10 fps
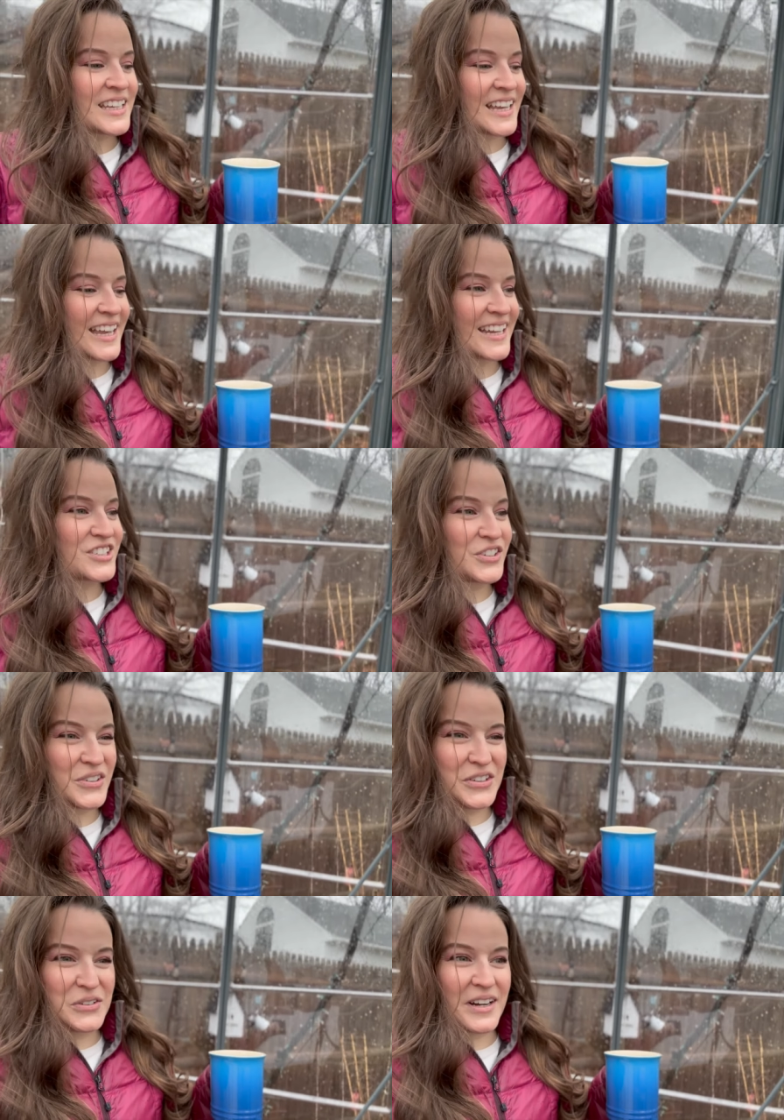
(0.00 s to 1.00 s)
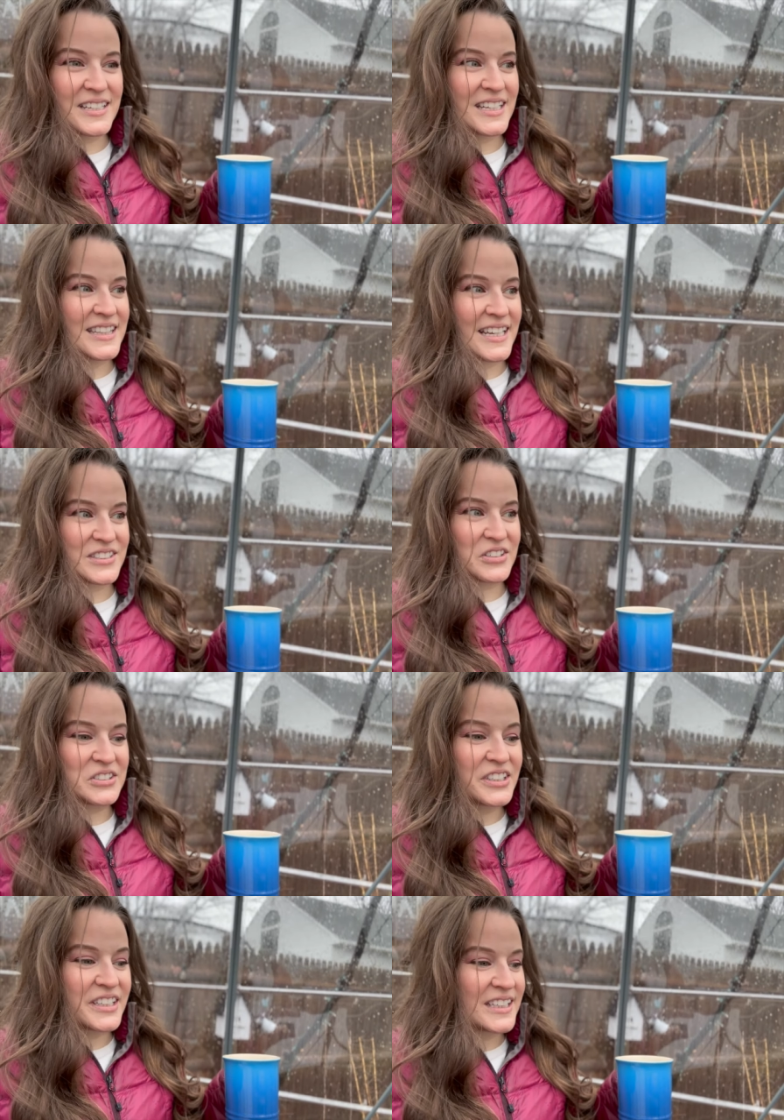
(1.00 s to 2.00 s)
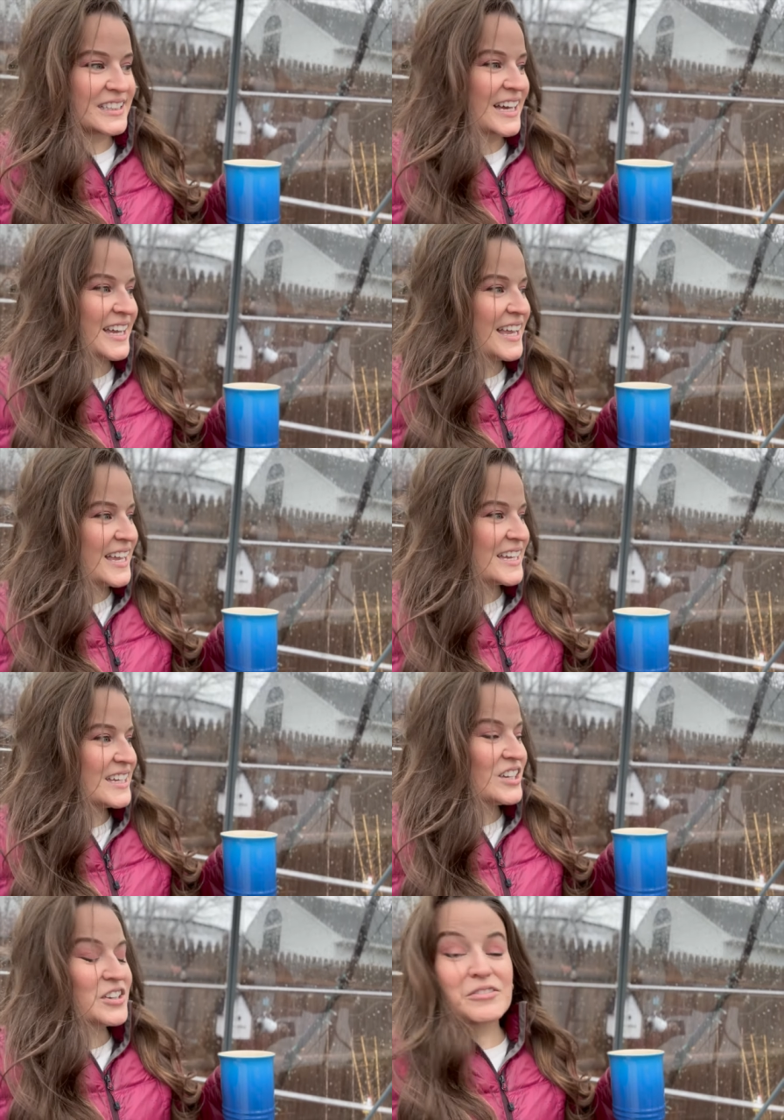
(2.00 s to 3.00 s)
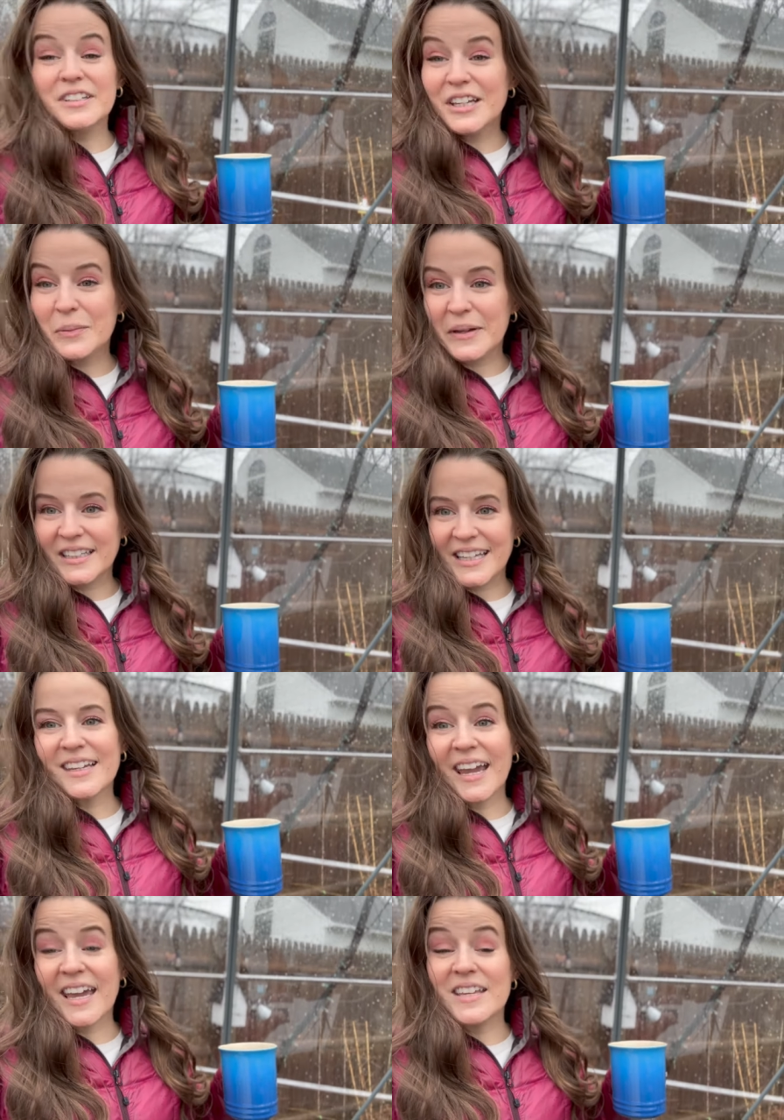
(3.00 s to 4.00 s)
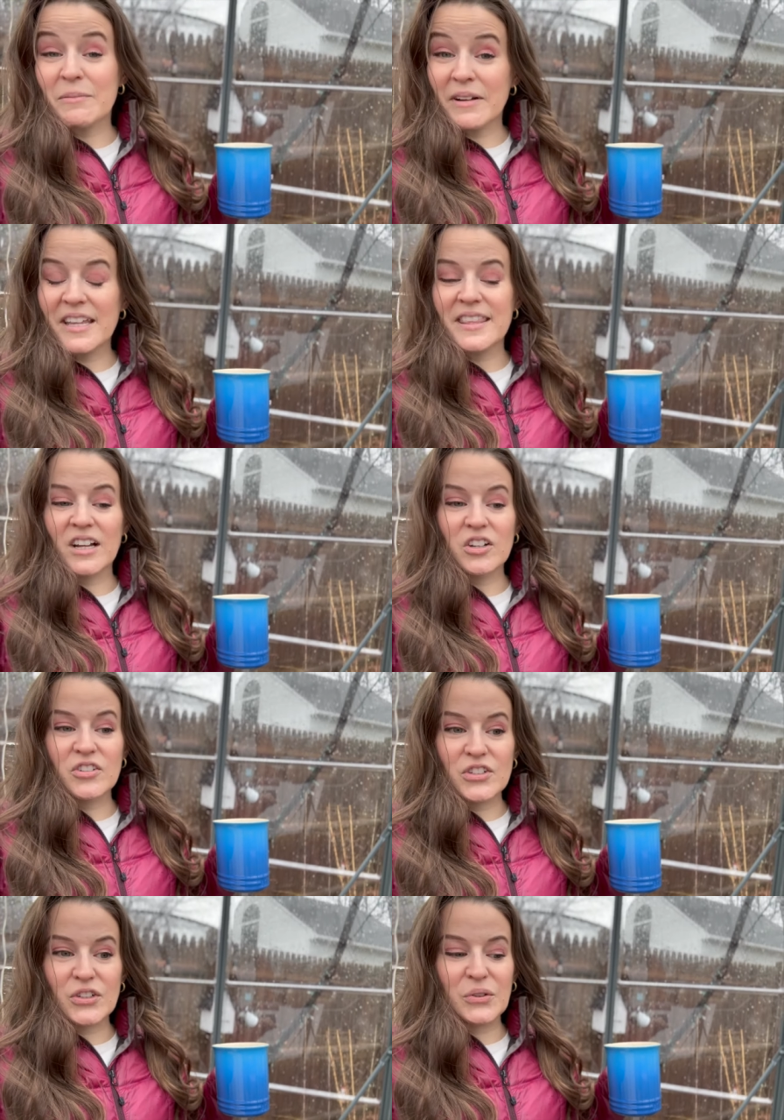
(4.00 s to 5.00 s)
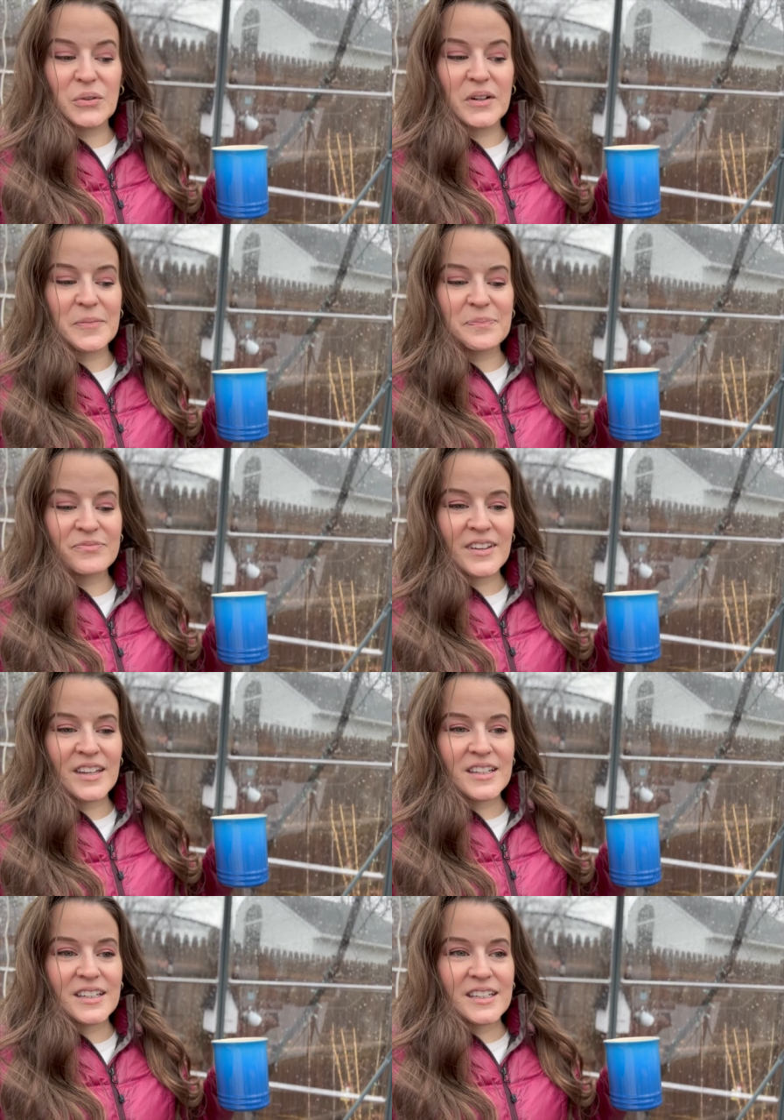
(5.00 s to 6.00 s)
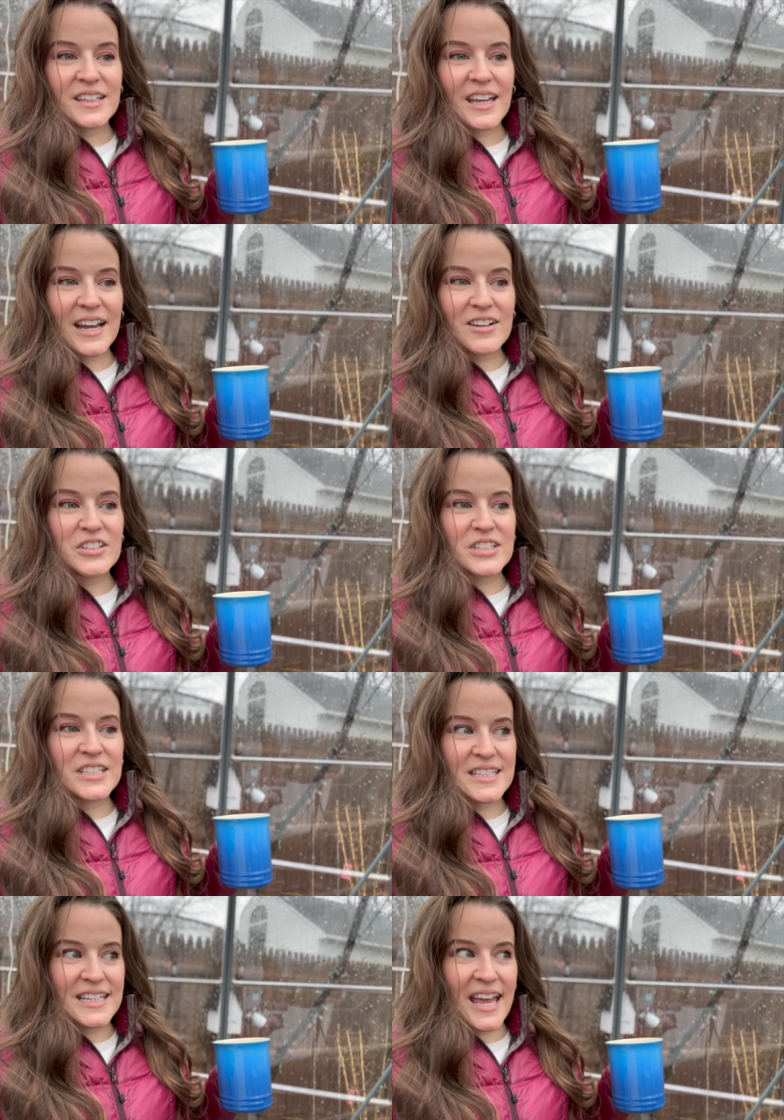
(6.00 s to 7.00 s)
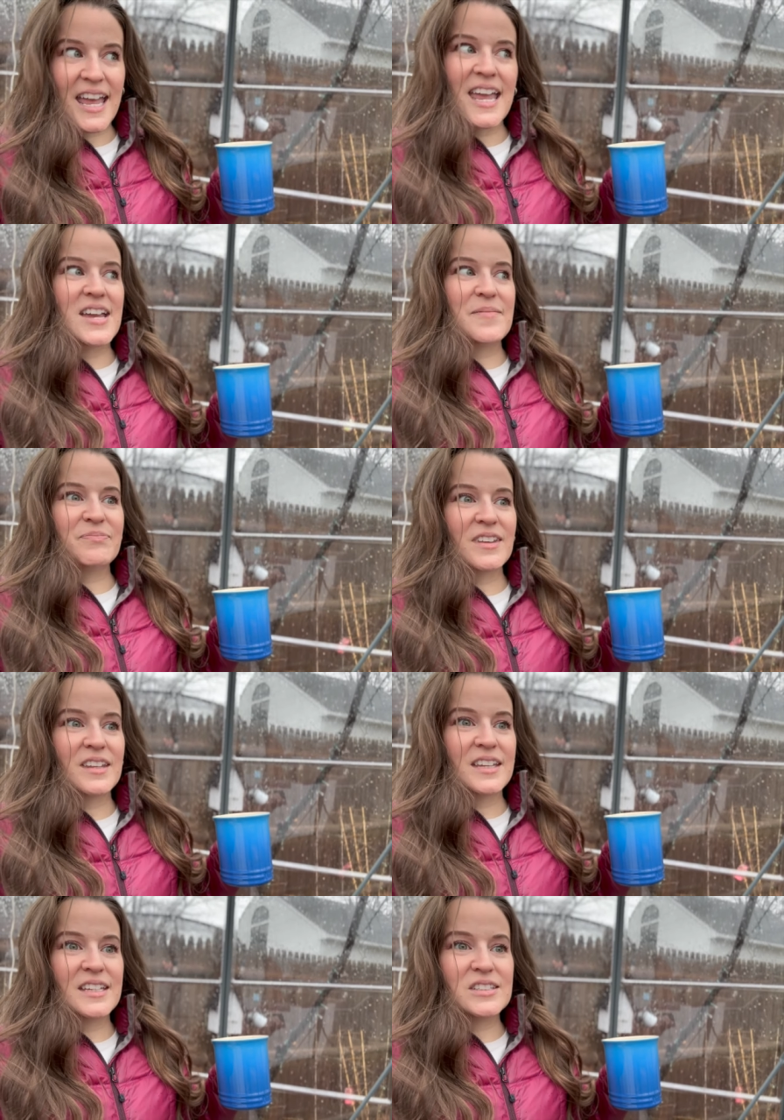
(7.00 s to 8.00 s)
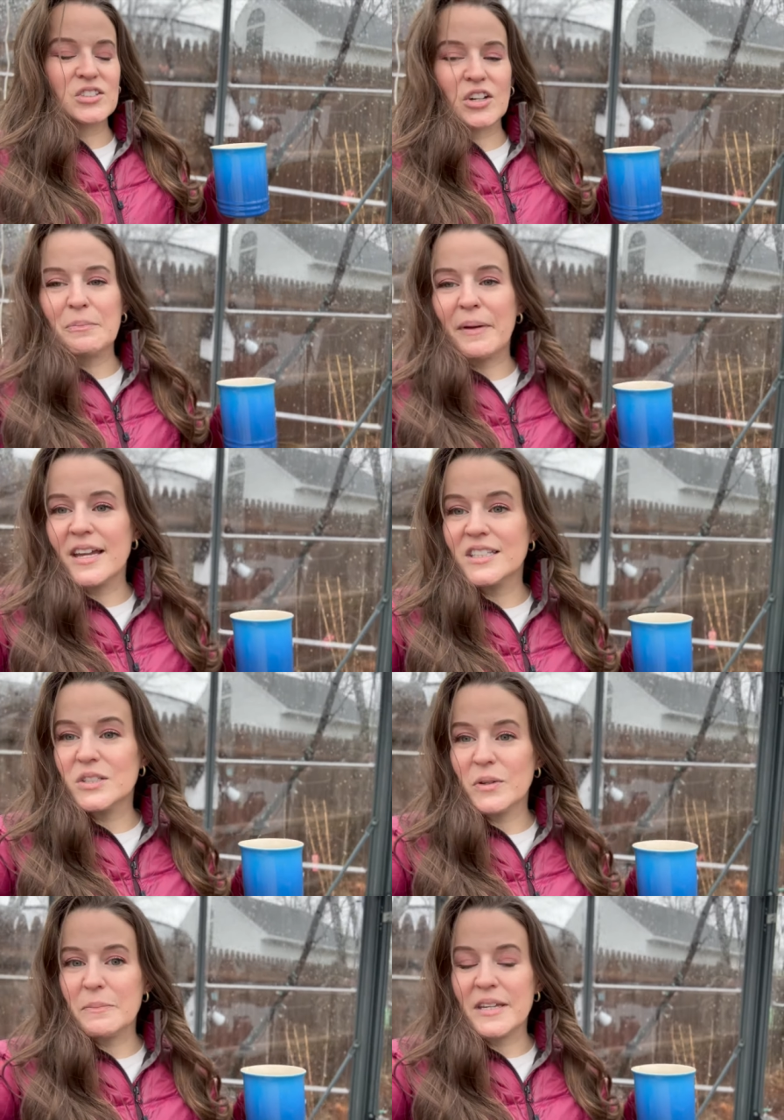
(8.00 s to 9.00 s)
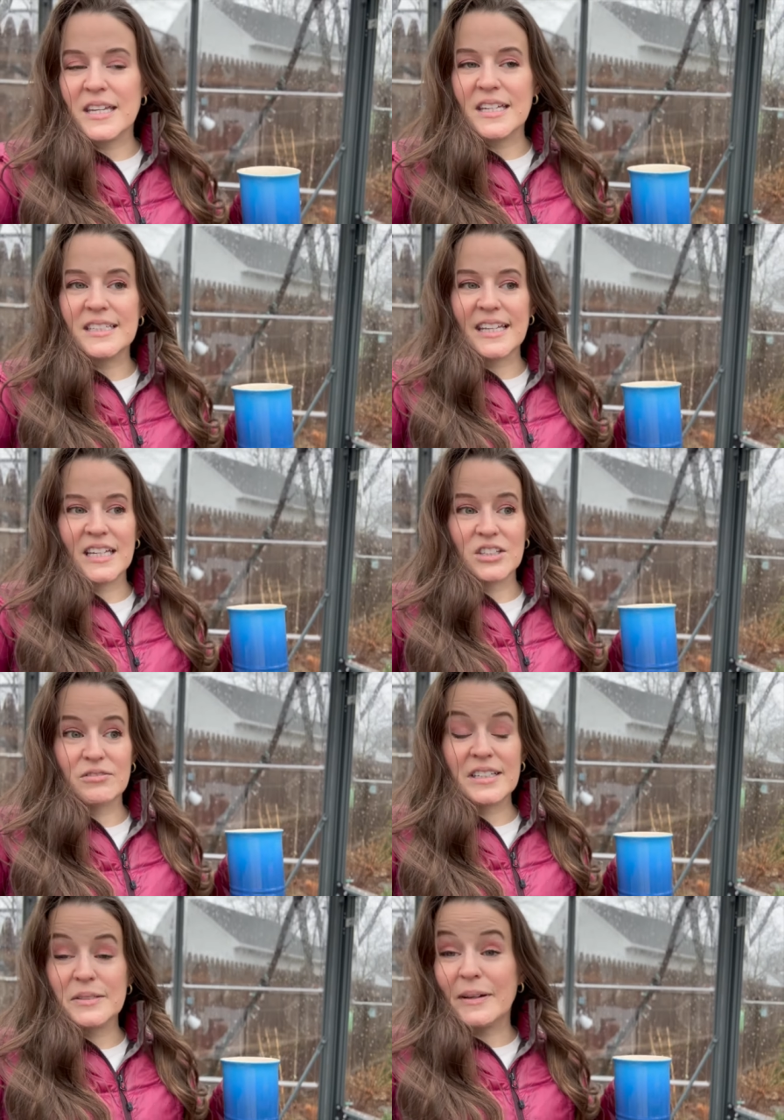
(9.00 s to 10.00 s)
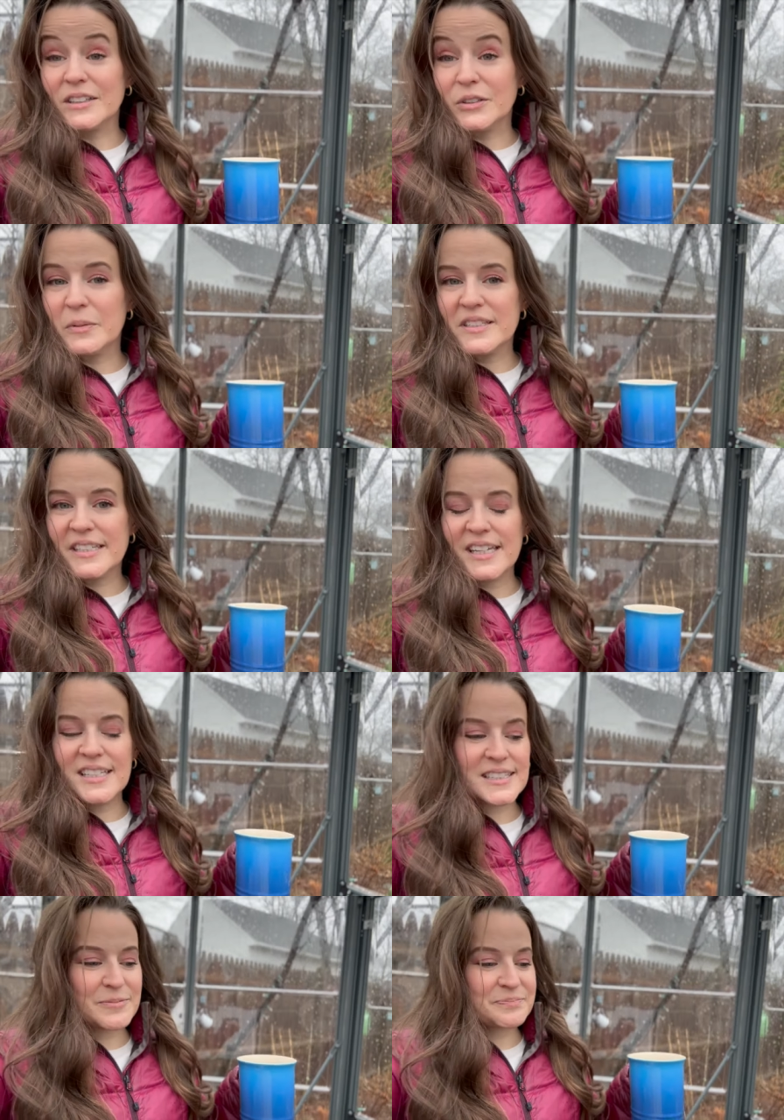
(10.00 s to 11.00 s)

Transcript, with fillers: and show you what things are looking like really quickly. And then what I think I'll do after today is start my sweet peas and the rest of my lupin seeds.